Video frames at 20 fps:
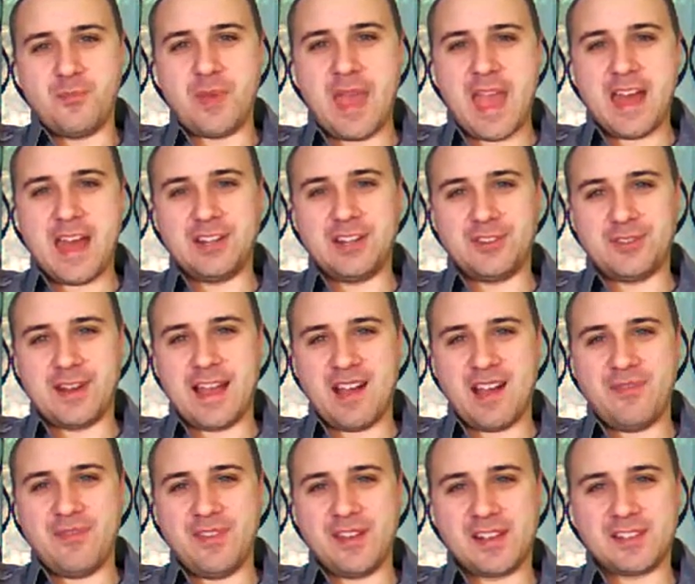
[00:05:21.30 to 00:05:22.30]
bad
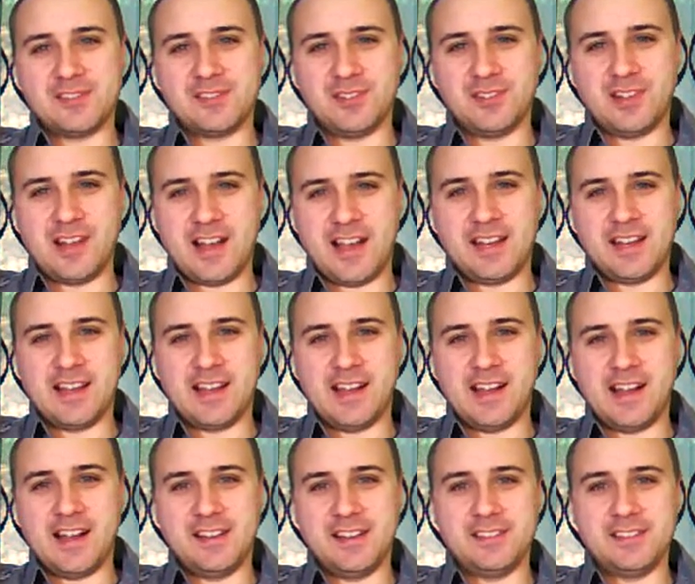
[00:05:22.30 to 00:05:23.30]
graphics, the little
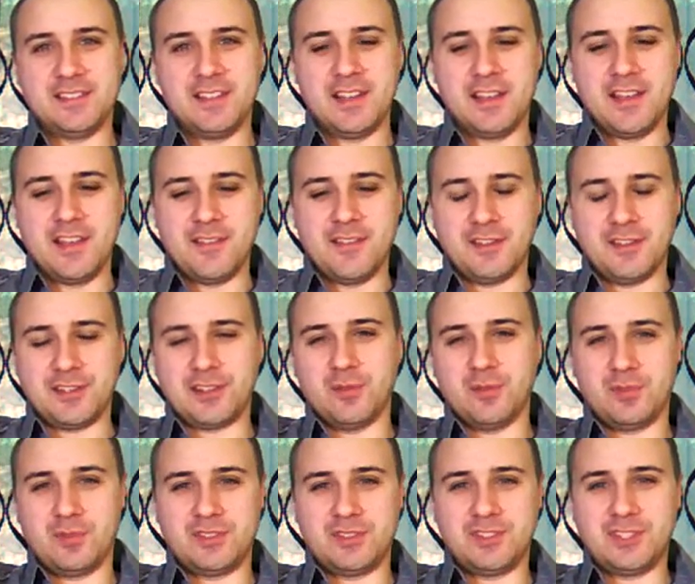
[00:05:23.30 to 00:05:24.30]
icon, those
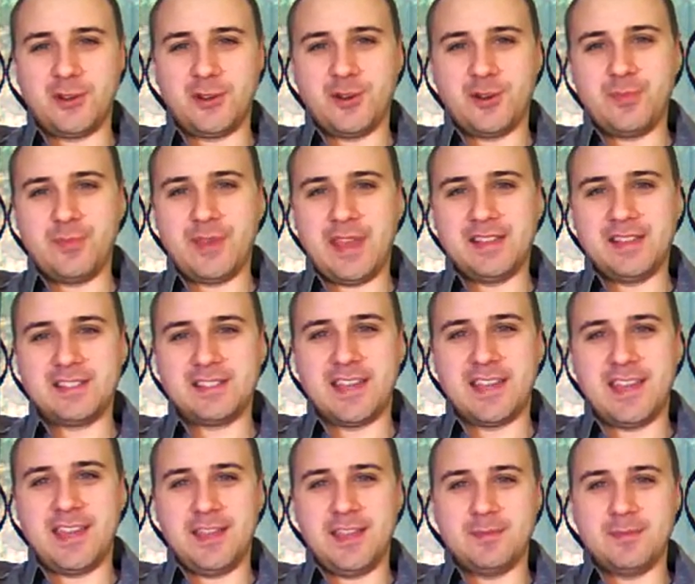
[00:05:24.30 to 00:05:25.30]
turn-based
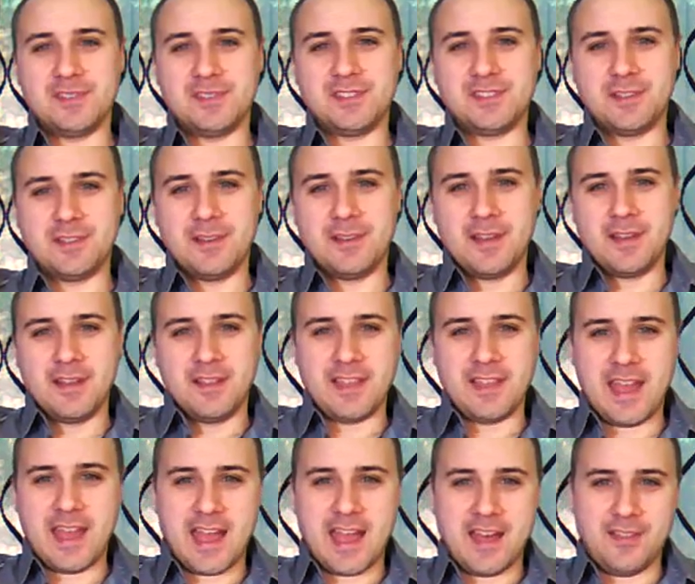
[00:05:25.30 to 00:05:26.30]
games
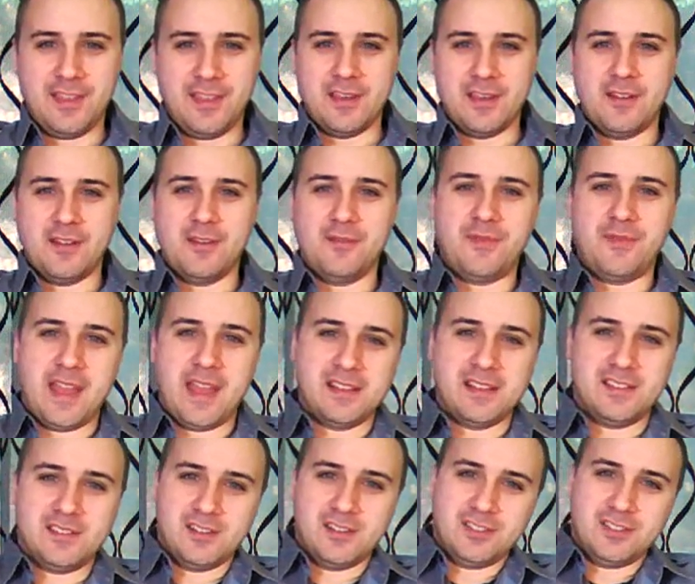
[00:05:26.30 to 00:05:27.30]
that have the
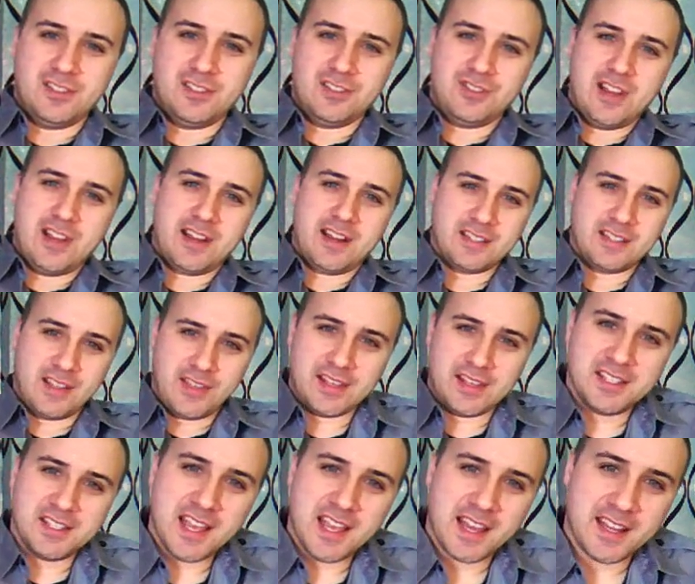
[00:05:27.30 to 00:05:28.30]
Advanced Dungeons and Dragons, I
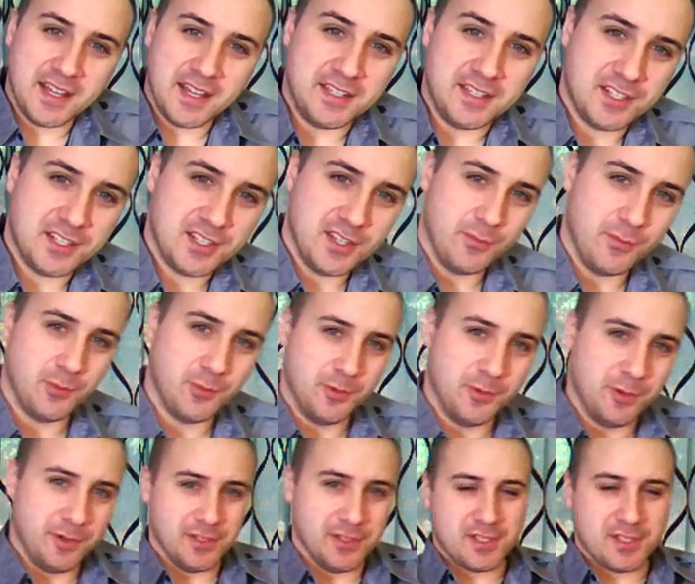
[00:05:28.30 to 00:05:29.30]
think 2nd edition
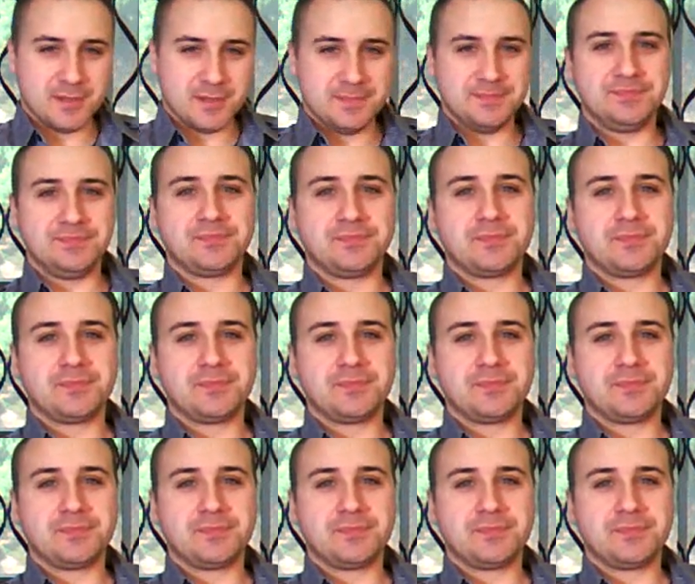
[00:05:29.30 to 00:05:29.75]
rules.